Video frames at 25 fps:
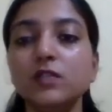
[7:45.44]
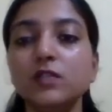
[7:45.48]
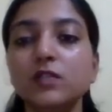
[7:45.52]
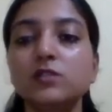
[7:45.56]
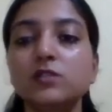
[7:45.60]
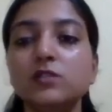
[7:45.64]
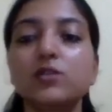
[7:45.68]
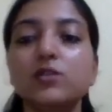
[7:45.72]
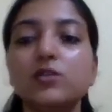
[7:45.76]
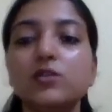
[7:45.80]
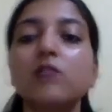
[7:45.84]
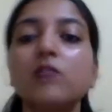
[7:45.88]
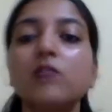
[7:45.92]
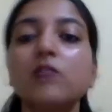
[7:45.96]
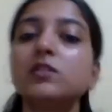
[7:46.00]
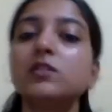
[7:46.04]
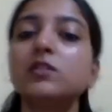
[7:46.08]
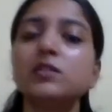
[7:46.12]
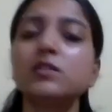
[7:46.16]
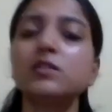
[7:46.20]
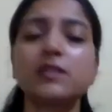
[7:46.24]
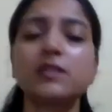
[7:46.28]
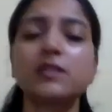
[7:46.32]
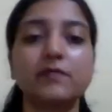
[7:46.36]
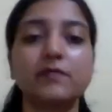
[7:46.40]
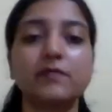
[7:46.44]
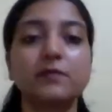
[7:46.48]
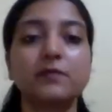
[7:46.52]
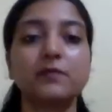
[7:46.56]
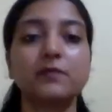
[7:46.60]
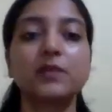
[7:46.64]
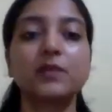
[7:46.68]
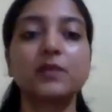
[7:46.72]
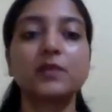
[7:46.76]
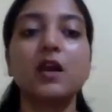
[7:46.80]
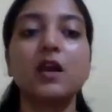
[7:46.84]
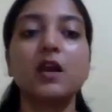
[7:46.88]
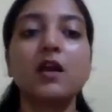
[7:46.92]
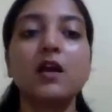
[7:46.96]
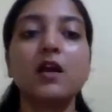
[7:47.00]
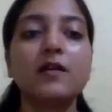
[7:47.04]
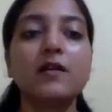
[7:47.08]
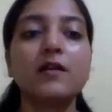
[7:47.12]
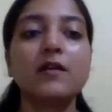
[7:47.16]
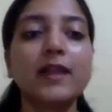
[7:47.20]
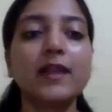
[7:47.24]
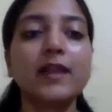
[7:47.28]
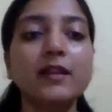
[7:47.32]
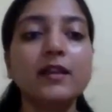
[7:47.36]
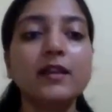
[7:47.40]
So now this is 7,
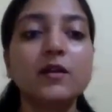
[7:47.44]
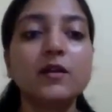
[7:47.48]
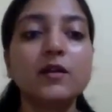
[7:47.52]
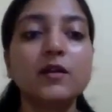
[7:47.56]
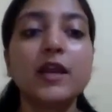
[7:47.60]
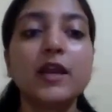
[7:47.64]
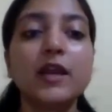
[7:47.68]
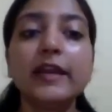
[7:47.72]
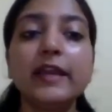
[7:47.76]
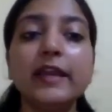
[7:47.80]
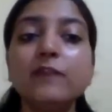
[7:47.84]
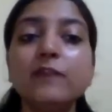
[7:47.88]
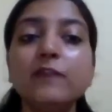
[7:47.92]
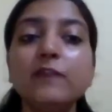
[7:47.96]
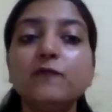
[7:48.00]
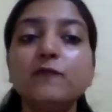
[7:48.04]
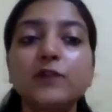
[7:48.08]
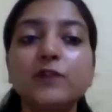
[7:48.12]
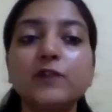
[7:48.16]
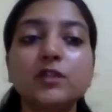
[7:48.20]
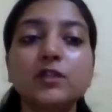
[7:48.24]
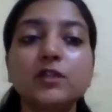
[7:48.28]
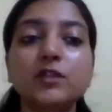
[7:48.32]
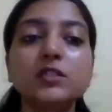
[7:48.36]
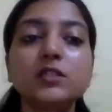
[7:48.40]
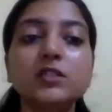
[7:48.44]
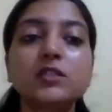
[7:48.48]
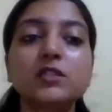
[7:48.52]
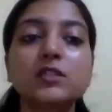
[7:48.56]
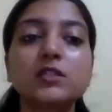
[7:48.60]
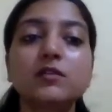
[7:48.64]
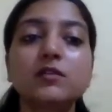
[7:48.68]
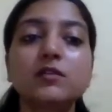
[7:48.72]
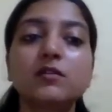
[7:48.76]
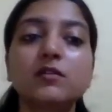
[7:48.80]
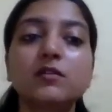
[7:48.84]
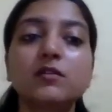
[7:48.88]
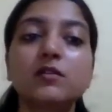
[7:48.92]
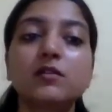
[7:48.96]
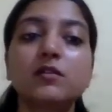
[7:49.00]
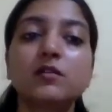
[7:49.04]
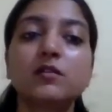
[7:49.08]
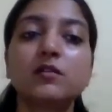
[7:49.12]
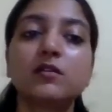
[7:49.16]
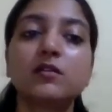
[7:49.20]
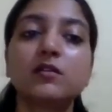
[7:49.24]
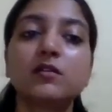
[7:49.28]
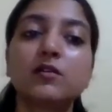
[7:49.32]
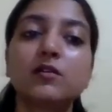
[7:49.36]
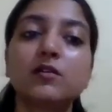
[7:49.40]
right? In first,
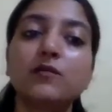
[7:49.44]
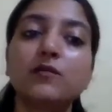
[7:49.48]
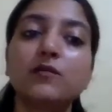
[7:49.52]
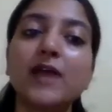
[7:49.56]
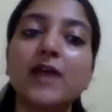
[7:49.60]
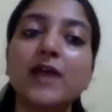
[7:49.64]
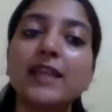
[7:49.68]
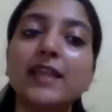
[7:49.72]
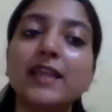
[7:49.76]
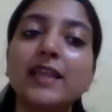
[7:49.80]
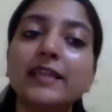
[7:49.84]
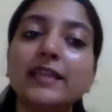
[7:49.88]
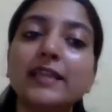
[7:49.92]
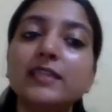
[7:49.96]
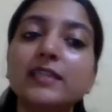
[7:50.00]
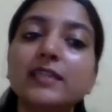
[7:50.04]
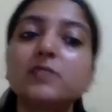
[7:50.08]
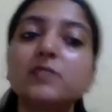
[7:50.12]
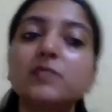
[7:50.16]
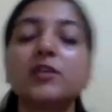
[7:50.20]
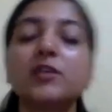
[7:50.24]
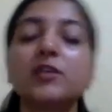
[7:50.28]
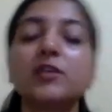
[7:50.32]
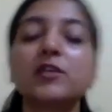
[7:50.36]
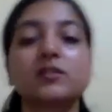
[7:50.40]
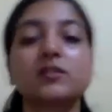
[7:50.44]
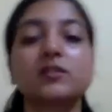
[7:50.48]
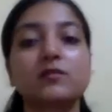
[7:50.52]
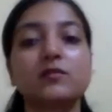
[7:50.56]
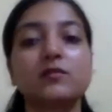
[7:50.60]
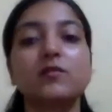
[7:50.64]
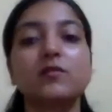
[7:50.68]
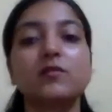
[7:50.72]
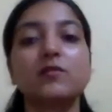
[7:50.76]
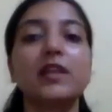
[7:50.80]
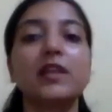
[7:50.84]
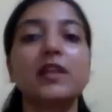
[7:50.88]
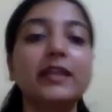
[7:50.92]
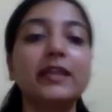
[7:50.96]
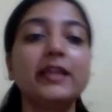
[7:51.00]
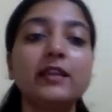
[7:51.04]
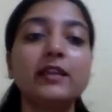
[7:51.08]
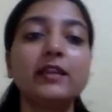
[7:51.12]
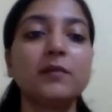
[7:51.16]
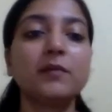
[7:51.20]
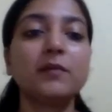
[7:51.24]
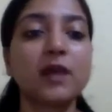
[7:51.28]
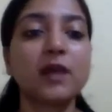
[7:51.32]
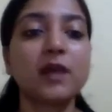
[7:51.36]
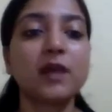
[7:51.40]
valine is present,
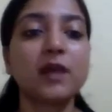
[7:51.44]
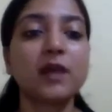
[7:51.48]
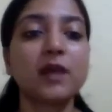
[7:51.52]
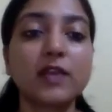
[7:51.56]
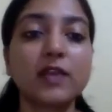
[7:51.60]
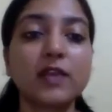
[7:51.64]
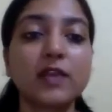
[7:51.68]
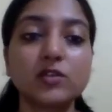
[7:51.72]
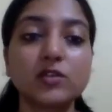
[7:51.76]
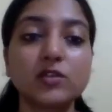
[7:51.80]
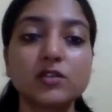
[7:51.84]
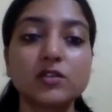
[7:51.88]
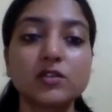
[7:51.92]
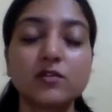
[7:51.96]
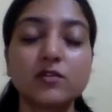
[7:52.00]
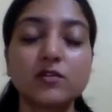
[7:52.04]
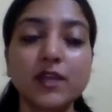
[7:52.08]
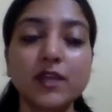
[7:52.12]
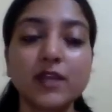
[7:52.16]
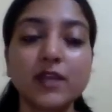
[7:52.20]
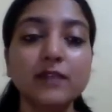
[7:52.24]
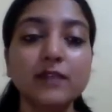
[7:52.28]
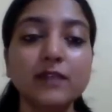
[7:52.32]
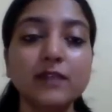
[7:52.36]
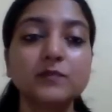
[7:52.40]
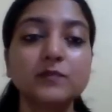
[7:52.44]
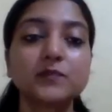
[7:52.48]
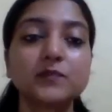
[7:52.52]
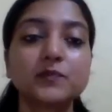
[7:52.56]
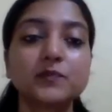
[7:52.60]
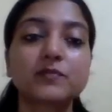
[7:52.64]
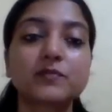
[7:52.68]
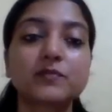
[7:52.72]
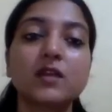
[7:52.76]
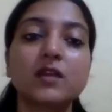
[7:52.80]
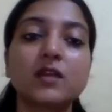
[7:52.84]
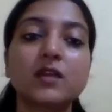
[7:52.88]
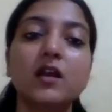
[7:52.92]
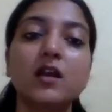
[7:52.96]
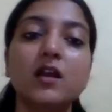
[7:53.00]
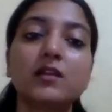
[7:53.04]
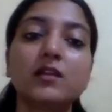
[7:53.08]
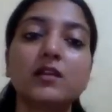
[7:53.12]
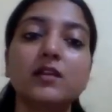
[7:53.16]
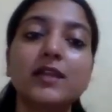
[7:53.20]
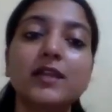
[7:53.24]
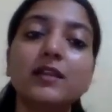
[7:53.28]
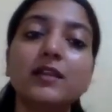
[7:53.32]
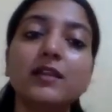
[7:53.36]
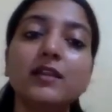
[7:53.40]
valine amino acid, right?
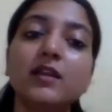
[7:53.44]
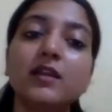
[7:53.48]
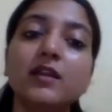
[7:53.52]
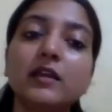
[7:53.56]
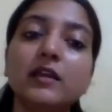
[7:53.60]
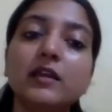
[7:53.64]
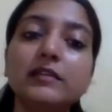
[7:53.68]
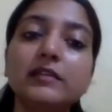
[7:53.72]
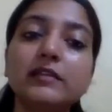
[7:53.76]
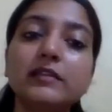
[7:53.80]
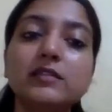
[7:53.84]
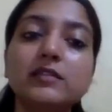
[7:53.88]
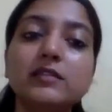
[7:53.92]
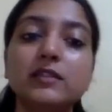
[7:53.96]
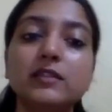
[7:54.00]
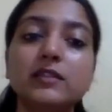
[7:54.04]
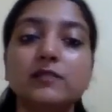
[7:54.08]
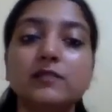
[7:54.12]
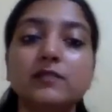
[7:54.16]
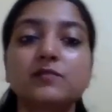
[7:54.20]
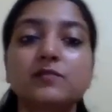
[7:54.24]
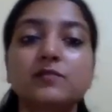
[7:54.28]
Then histidine,